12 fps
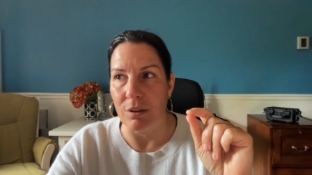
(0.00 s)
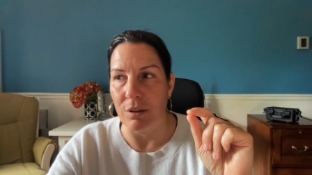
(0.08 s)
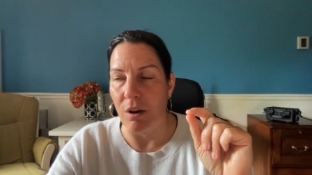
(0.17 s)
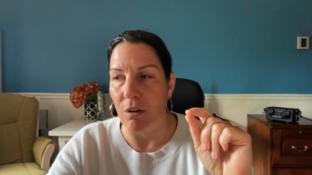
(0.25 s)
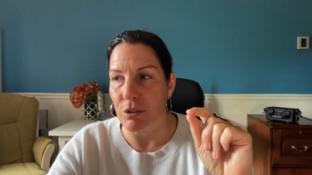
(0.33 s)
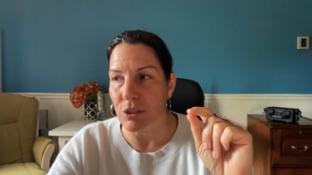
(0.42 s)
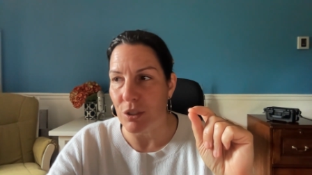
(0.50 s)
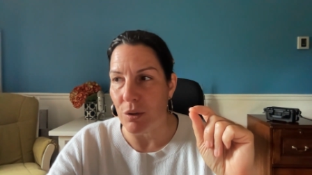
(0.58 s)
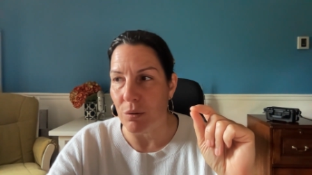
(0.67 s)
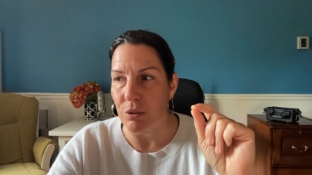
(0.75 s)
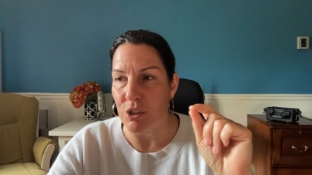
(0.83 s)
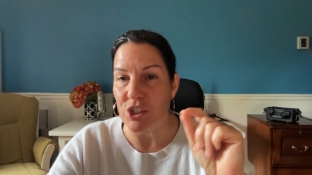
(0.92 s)

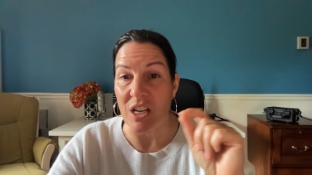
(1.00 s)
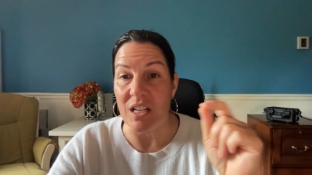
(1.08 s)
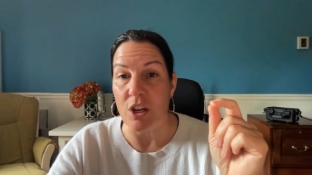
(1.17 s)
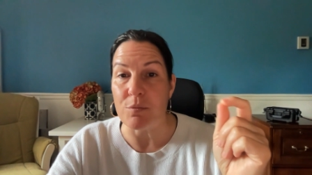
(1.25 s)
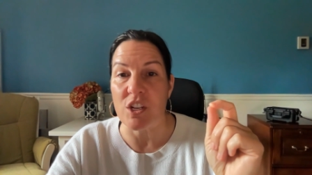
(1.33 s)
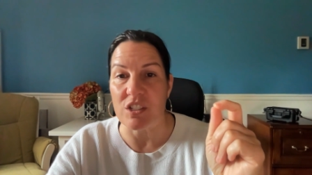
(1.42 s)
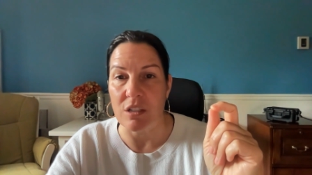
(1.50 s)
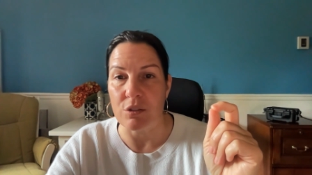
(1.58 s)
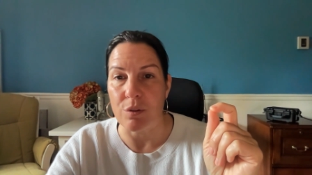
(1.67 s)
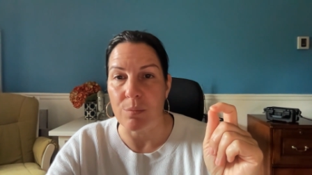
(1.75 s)
also the shiny object syndrome.